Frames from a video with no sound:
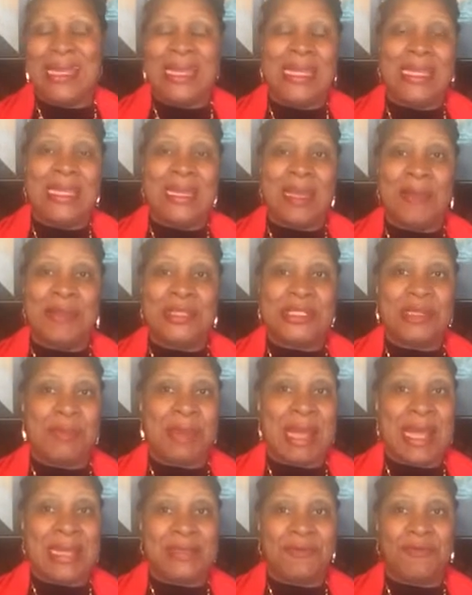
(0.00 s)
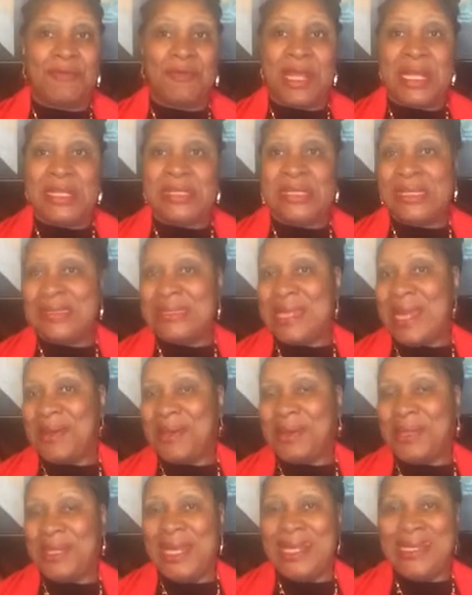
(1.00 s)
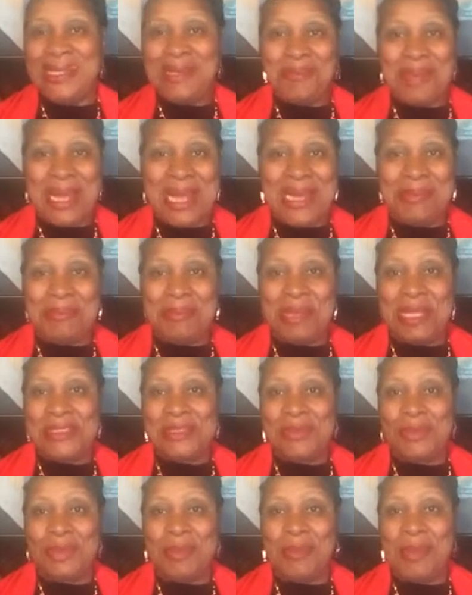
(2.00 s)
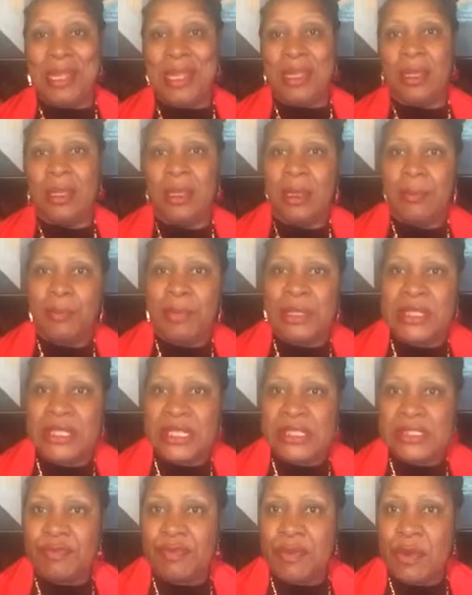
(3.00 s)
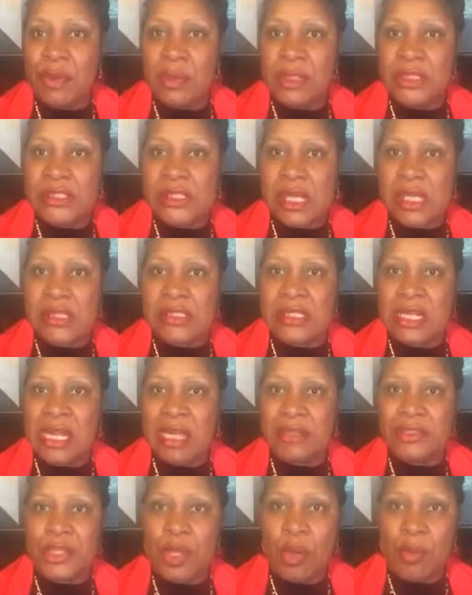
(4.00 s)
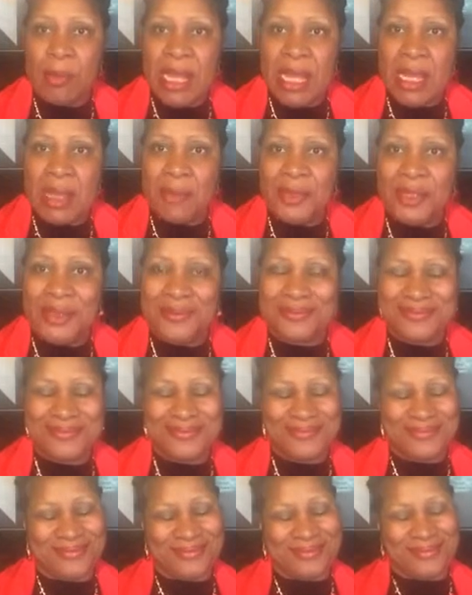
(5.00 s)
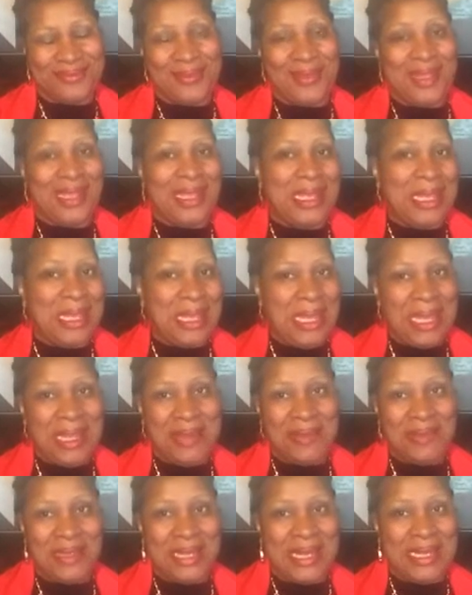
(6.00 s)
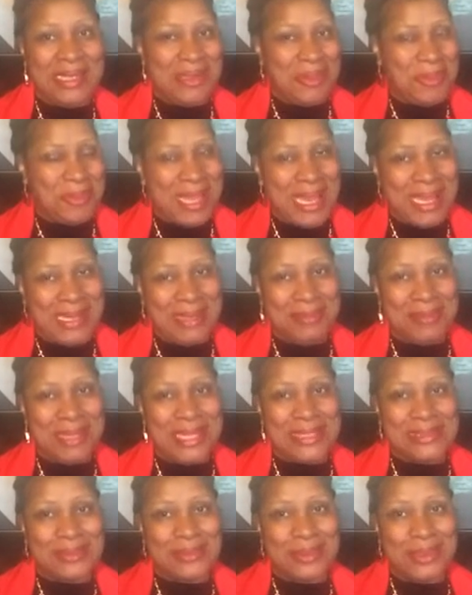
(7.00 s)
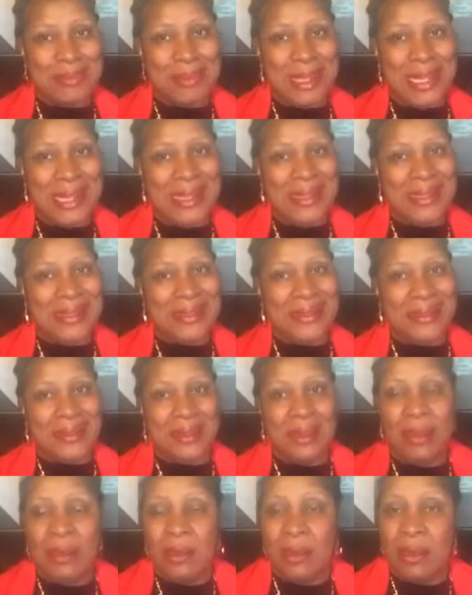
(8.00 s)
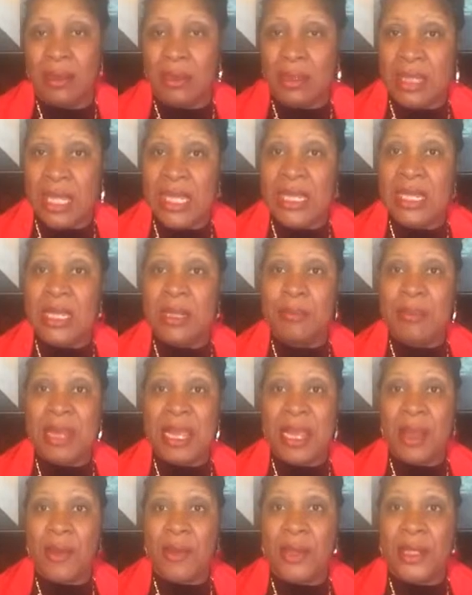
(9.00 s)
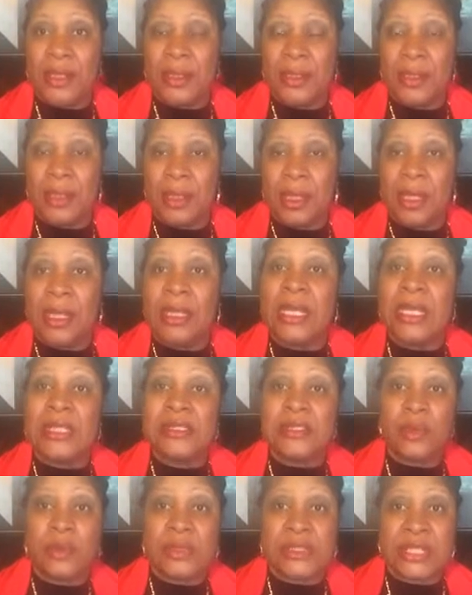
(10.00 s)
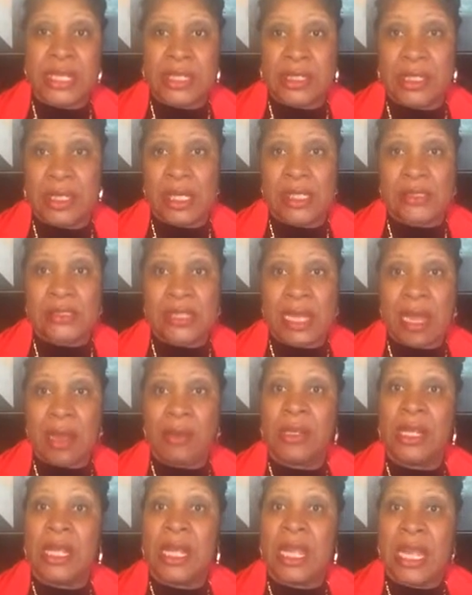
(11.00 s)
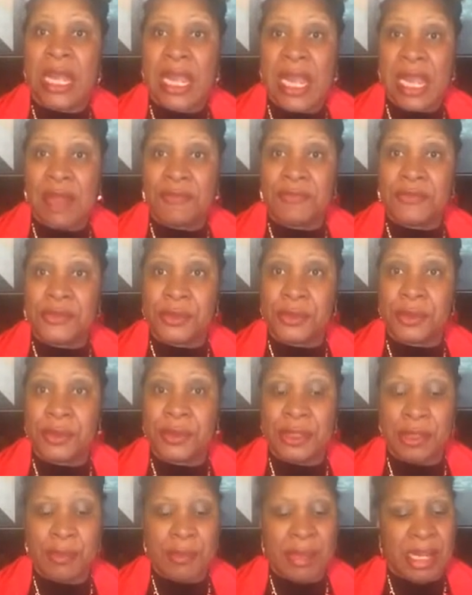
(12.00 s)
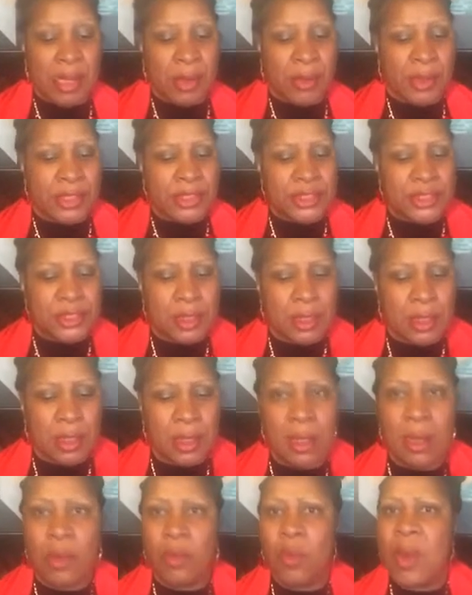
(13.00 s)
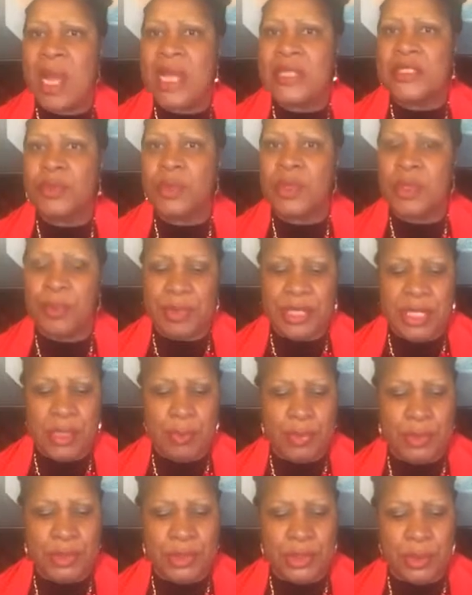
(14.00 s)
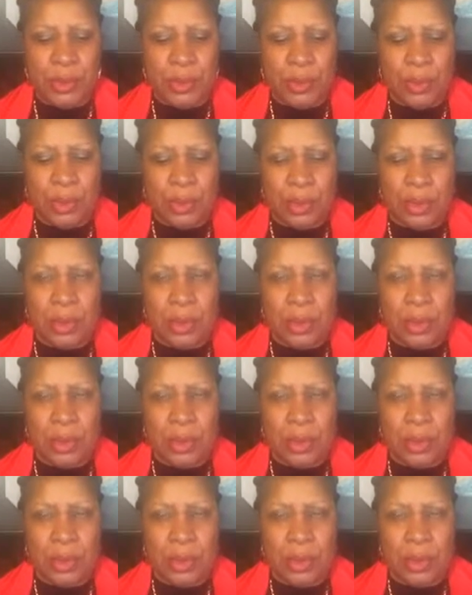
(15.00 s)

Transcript: He coming to my defense. He's not going to let anybody mess with me. But this fool is cussing out your mama. He ain't going to let nobody mess with me. They get married. Guess who was getting cussed out after the marriage? Watch what people do.